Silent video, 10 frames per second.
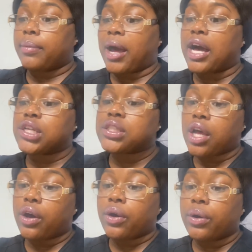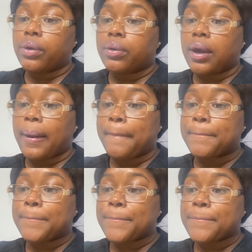Also,
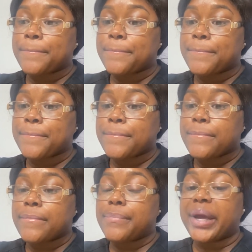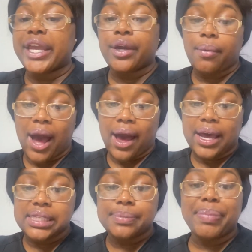bank-wise,